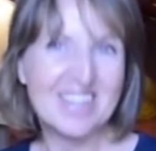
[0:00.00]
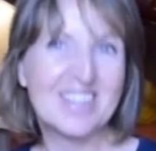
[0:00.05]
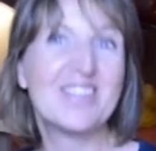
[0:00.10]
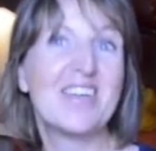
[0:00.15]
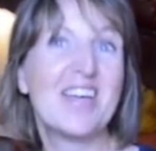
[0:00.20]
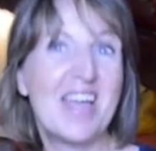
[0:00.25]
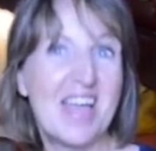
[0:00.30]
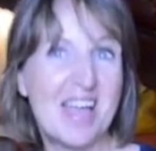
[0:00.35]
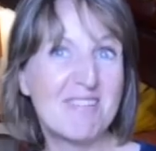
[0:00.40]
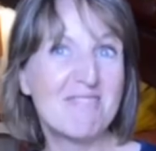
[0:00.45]

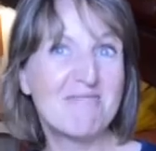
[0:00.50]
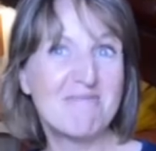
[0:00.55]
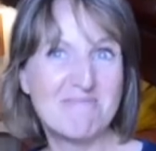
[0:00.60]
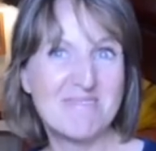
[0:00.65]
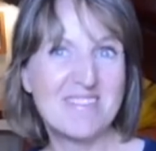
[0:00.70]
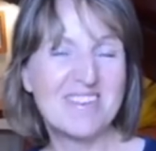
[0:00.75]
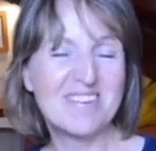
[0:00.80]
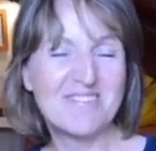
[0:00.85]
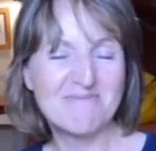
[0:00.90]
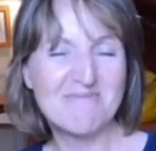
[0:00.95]
that help
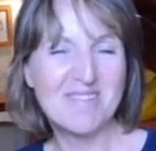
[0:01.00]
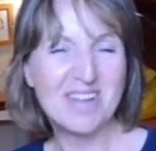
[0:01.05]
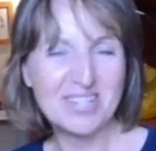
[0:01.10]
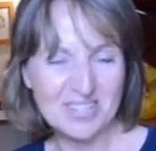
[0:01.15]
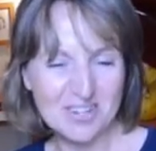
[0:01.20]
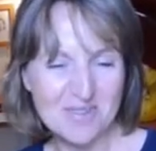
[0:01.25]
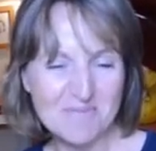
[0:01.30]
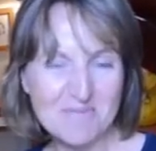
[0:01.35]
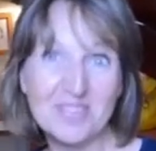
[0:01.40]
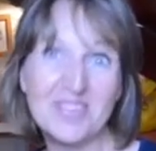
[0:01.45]
me on my
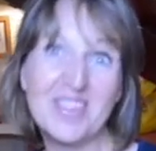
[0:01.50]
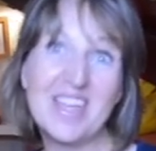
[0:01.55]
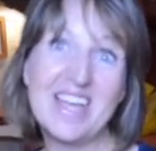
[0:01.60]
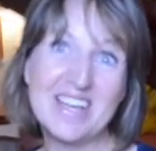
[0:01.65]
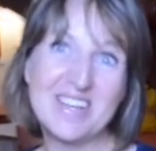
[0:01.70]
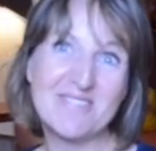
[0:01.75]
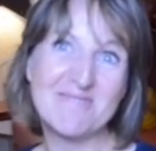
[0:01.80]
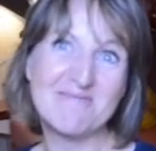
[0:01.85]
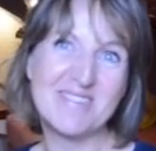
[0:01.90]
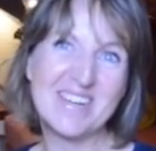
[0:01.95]
job on the
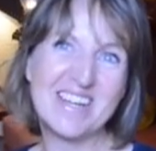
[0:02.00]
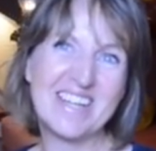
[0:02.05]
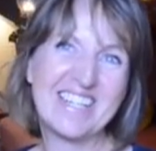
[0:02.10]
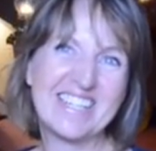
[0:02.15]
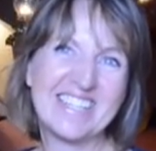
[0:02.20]
helm.